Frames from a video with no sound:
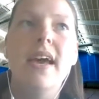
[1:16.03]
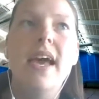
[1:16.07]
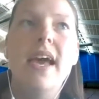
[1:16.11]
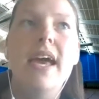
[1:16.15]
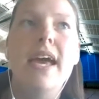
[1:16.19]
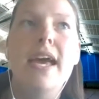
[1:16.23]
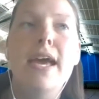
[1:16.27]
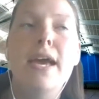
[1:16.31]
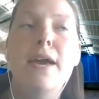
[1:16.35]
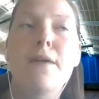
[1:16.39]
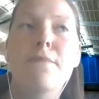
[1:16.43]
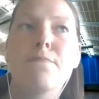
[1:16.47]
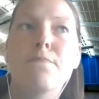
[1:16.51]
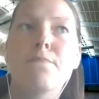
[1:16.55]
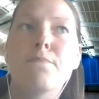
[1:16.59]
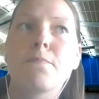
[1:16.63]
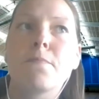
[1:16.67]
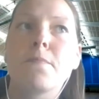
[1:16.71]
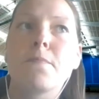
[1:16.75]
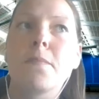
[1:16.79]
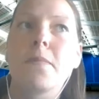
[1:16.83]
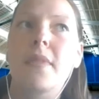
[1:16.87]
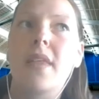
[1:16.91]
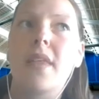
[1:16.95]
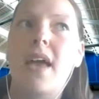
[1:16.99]

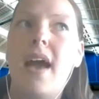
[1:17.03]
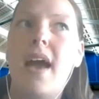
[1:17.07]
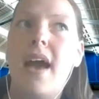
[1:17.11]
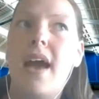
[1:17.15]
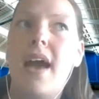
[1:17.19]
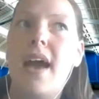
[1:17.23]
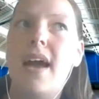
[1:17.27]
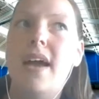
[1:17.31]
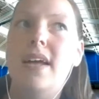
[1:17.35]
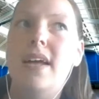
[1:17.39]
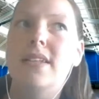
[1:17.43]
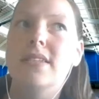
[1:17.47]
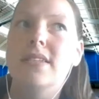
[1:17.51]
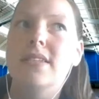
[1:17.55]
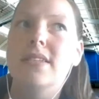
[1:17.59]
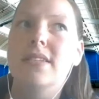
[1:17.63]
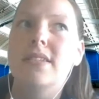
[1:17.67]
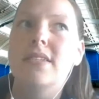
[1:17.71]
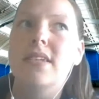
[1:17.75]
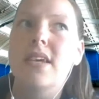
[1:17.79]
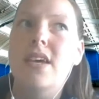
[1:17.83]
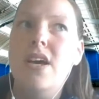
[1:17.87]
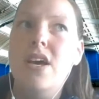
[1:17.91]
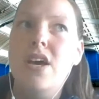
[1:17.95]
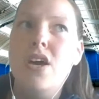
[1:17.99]
And
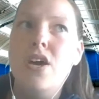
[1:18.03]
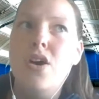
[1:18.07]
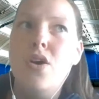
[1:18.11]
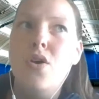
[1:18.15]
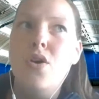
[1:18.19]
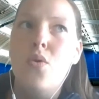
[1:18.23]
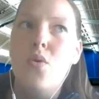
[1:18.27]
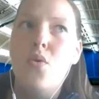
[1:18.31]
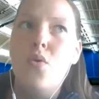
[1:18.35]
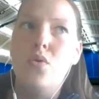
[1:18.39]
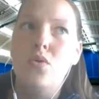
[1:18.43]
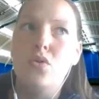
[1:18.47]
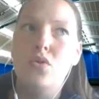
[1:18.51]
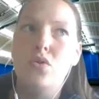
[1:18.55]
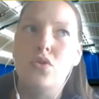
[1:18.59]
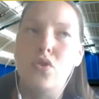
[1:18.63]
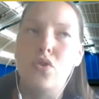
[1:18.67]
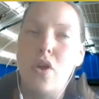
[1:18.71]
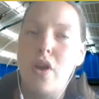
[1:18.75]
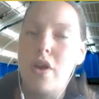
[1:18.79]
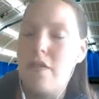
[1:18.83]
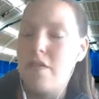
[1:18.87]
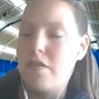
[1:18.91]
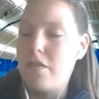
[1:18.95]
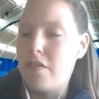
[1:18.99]

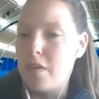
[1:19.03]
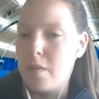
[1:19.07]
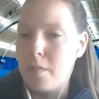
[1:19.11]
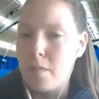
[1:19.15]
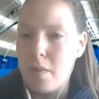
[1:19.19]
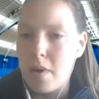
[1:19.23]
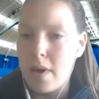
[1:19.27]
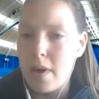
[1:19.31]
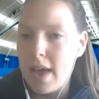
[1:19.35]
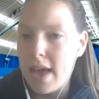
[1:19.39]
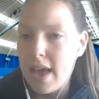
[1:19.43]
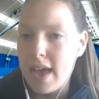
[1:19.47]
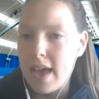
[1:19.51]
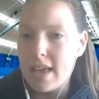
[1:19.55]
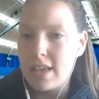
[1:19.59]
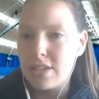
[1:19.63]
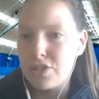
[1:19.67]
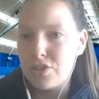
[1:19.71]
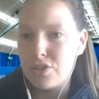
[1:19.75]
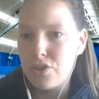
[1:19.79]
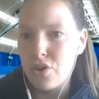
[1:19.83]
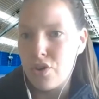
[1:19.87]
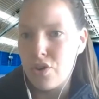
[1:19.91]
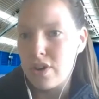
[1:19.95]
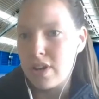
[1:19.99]
sort of
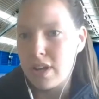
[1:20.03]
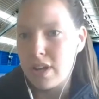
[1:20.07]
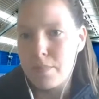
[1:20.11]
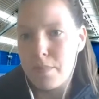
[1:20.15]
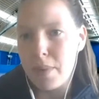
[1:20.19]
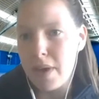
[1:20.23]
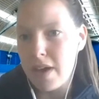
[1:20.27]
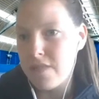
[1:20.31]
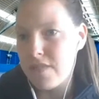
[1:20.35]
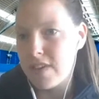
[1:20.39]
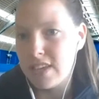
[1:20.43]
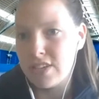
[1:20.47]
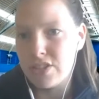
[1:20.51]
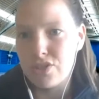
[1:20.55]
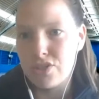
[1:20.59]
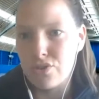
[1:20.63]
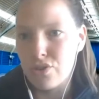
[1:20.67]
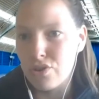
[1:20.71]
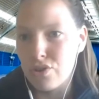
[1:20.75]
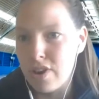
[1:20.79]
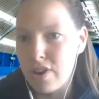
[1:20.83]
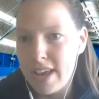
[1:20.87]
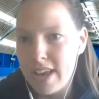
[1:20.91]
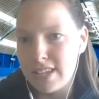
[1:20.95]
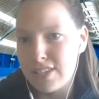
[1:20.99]
a bit of
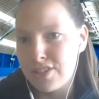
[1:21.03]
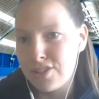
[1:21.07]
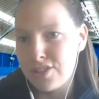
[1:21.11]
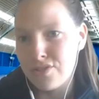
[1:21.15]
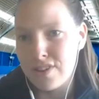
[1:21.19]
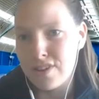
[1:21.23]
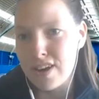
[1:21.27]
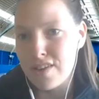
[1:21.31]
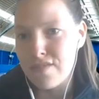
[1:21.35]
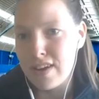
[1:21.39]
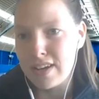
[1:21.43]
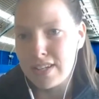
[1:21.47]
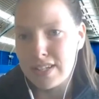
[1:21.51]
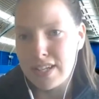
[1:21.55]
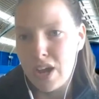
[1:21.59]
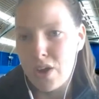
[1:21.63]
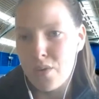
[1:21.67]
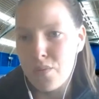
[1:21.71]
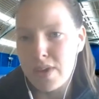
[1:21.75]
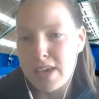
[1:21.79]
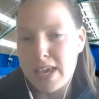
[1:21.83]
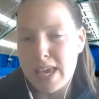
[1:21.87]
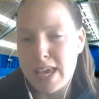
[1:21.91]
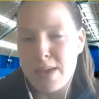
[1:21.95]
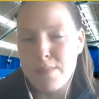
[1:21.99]
history around how
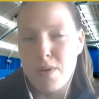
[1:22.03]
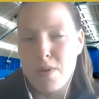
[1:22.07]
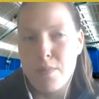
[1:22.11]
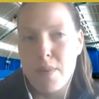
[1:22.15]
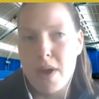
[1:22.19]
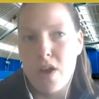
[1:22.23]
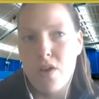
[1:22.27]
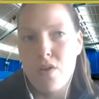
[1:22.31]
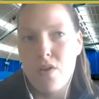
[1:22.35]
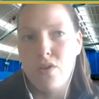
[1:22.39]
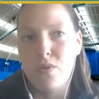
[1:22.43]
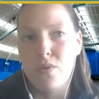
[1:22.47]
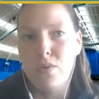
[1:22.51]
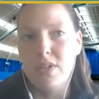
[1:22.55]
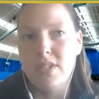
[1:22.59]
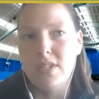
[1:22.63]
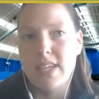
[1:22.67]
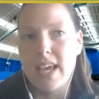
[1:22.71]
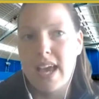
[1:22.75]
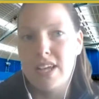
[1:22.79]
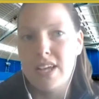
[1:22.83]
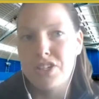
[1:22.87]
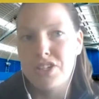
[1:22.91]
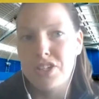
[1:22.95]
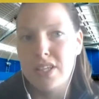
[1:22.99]
we came about. There was
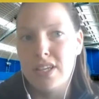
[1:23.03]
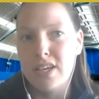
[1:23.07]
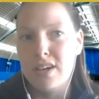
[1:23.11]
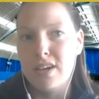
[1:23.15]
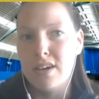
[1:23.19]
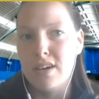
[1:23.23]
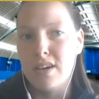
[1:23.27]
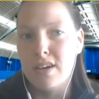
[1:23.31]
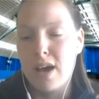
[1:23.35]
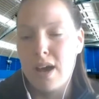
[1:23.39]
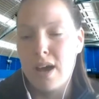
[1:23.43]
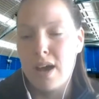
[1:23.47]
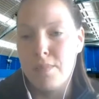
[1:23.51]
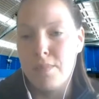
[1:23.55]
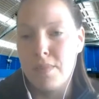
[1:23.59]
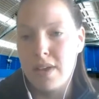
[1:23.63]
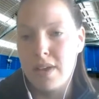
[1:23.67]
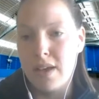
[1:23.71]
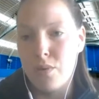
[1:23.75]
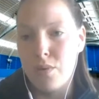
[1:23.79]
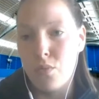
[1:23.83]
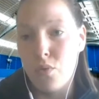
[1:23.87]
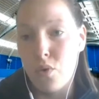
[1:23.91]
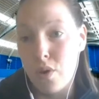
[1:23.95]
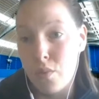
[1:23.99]
actually
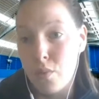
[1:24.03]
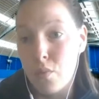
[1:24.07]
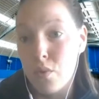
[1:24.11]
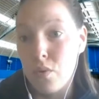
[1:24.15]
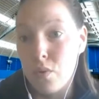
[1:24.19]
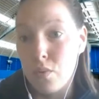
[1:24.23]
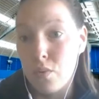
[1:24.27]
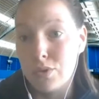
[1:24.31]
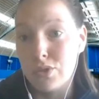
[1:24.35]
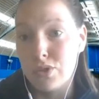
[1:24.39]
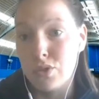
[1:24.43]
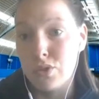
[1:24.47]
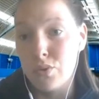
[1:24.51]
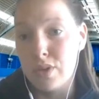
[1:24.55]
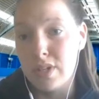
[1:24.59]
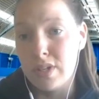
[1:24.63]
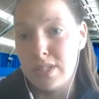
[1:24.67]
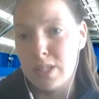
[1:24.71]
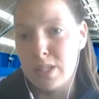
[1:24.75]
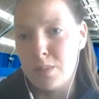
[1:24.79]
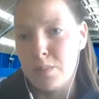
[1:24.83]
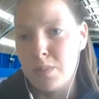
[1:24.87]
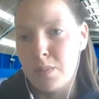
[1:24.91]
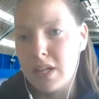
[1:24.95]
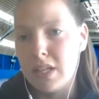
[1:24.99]
what was known as
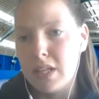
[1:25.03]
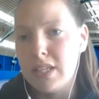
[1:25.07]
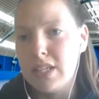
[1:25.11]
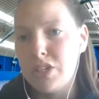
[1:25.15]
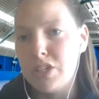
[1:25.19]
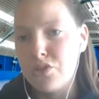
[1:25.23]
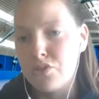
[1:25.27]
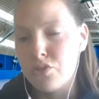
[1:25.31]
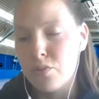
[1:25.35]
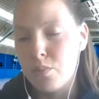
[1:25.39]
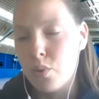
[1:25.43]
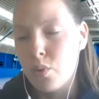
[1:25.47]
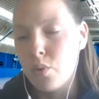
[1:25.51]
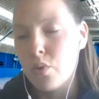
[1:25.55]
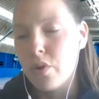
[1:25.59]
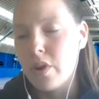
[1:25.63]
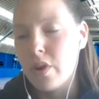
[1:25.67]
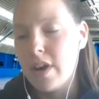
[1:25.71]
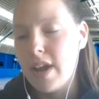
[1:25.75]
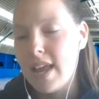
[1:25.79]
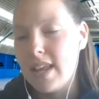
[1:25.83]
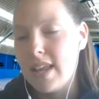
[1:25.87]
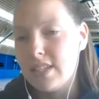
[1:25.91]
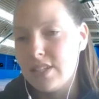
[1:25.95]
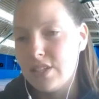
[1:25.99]
the McLeish report
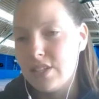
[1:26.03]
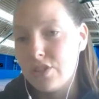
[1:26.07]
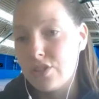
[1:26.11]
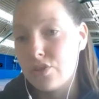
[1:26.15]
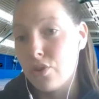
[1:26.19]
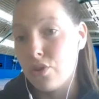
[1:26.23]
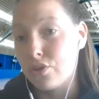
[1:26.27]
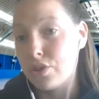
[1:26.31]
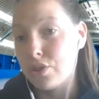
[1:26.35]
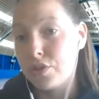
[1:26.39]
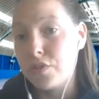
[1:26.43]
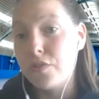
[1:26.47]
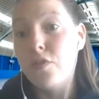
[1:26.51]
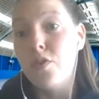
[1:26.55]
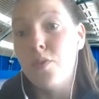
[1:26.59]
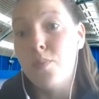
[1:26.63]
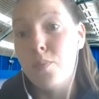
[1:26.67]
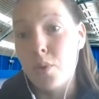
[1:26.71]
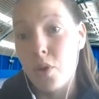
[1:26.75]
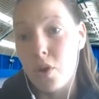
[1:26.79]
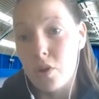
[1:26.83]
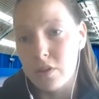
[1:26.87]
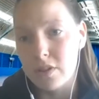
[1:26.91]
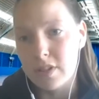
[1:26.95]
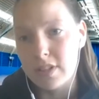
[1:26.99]
into Scottish
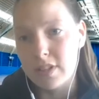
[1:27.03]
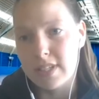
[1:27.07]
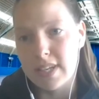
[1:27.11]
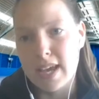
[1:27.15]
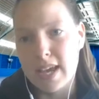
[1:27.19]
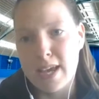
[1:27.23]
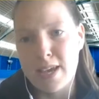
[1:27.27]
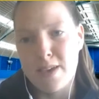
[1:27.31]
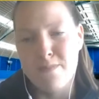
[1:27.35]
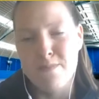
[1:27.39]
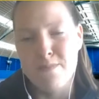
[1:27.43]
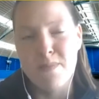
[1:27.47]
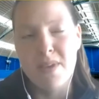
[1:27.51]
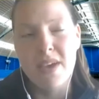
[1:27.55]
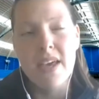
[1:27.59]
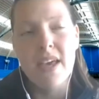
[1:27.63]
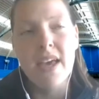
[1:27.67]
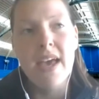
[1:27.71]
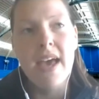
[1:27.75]
football at the time.